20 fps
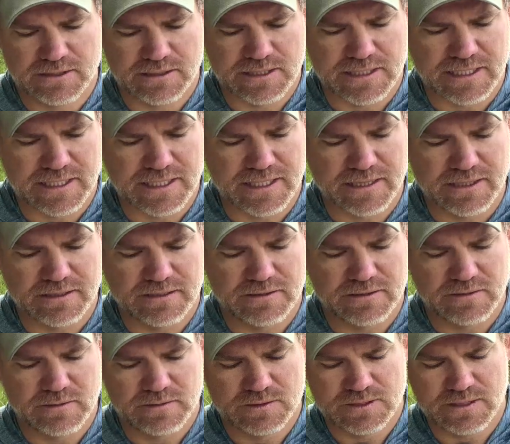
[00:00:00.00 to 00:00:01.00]
I like
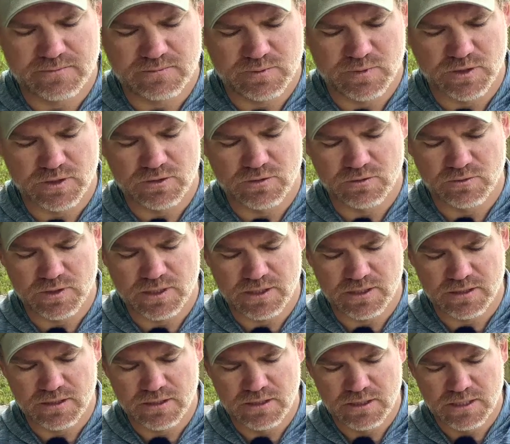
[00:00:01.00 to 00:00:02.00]
something pretty cool
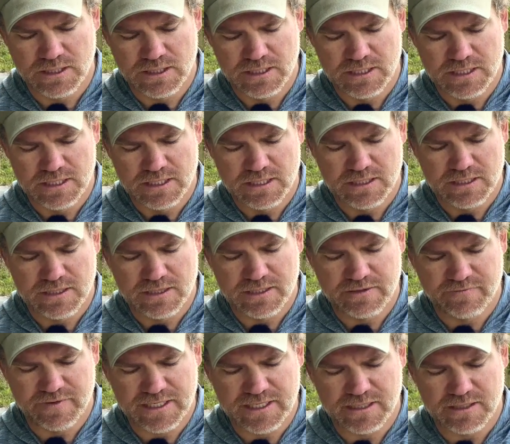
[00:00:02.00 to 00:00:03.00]
here.
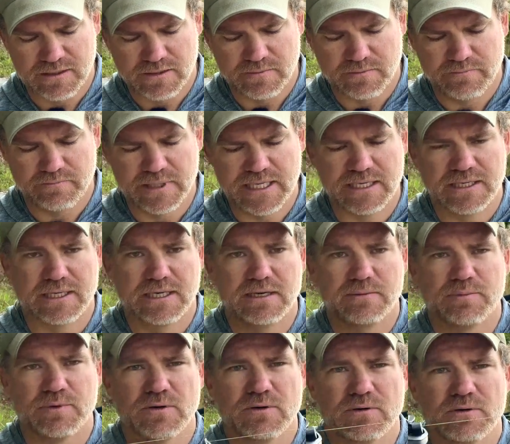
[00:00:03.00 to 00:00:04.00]
They've got a bait
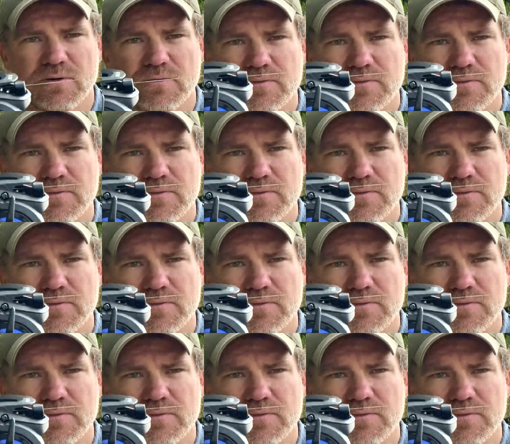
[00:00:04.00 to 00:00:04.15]
keeper on